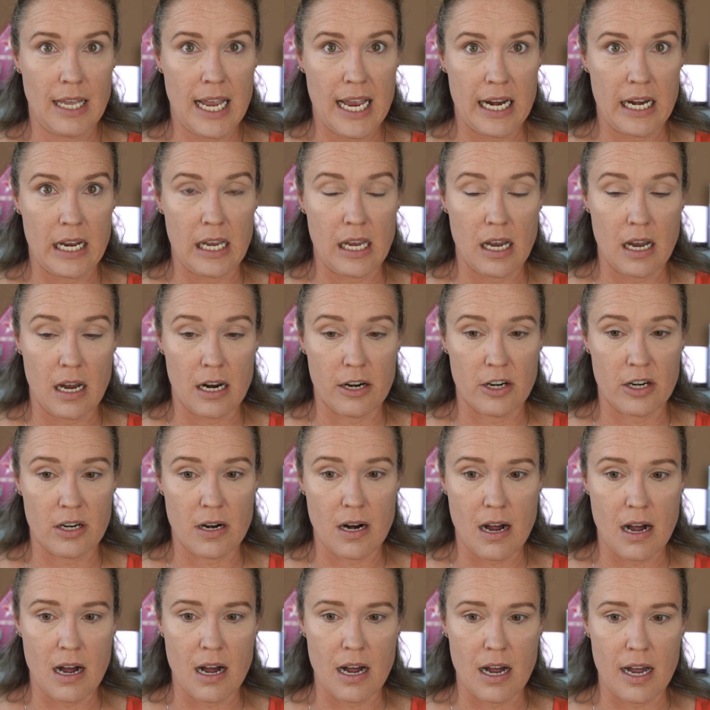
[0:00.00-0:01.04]
any
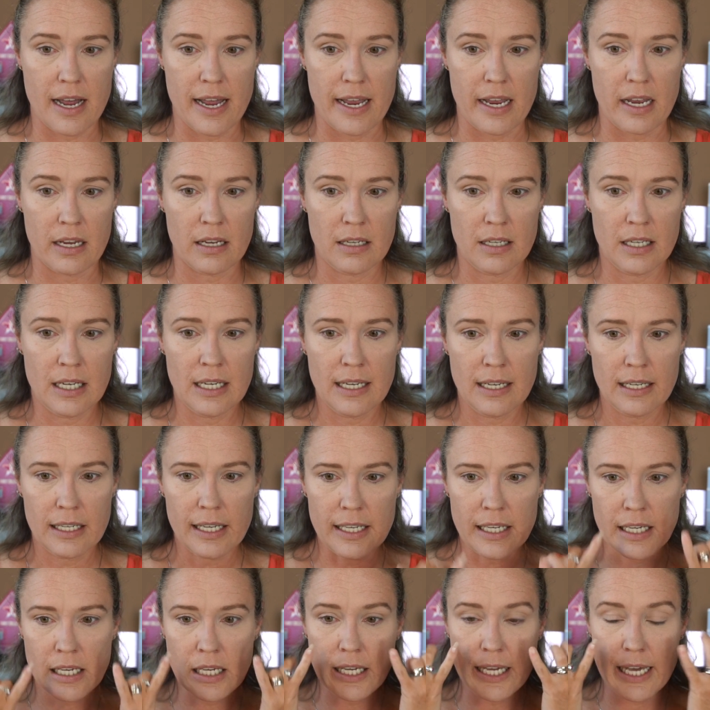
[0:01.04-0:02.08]
under eye.
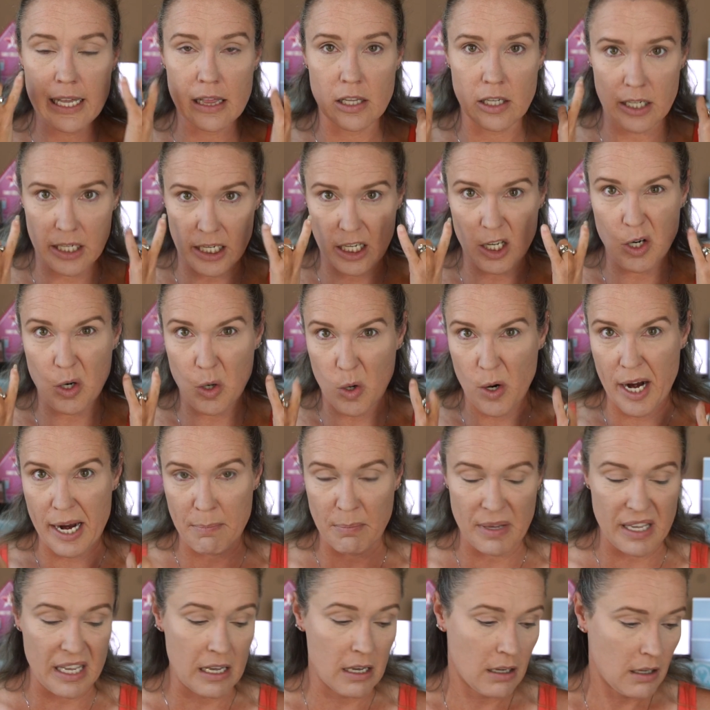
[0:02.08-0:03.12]
It can get looking
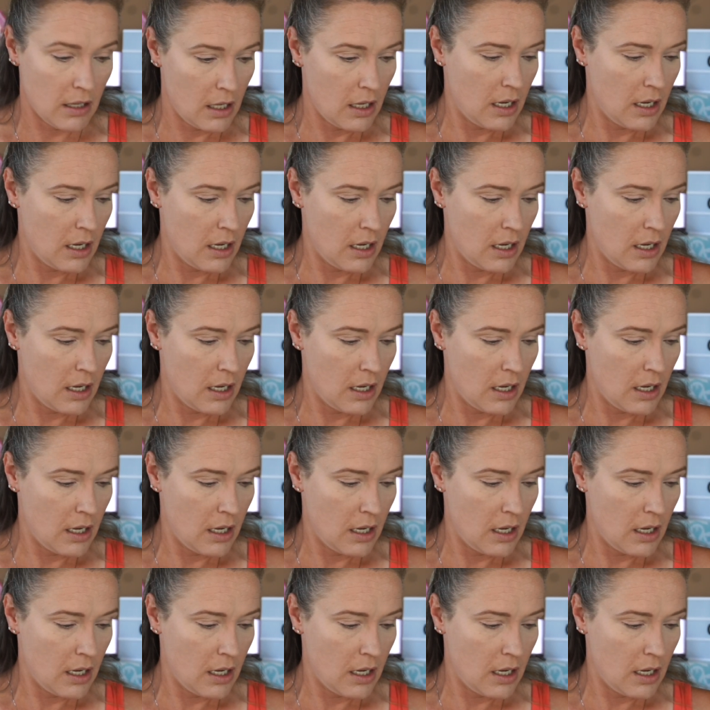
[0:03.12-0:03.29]
crepey.